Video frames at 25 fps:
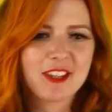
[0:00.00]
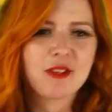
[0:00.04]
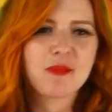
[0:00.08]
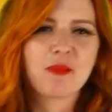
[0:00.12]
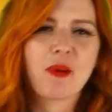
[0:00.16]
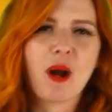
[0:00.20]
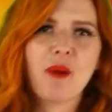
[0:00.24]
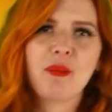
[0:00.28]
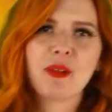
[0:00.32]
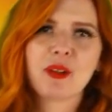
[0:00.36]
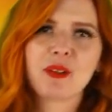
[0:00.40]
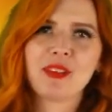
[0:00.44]
you
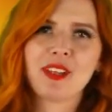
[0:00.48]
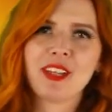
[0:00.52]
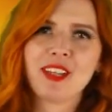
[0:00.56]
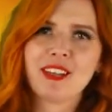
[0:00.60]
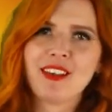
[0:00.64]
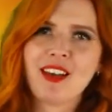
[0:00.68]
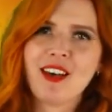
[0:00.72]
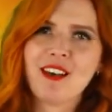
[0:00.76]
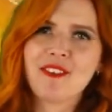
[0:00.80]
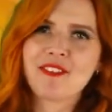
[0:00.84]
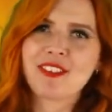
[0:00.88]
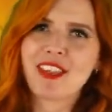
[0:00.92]
probably really
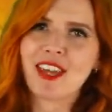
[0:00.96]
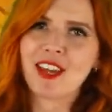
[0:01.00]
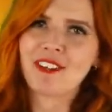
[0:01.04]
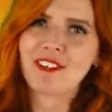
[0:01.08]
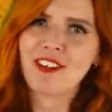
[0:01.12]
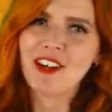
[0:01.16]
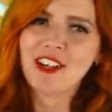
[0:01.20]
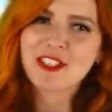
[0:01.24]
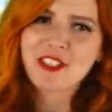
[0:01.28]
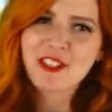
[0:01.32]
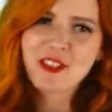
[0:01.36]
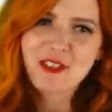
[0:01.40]
loved that
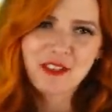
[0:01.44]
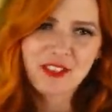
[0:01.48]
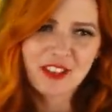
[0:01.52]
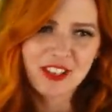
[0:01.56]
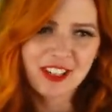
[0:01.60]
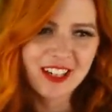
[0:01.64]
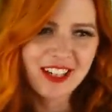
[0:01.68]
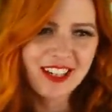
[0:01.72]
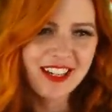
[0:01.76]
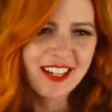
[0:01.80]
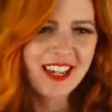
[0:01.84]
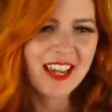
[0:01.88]

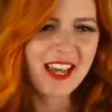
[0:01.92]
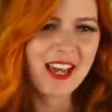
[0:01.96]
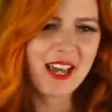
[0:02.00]
crossover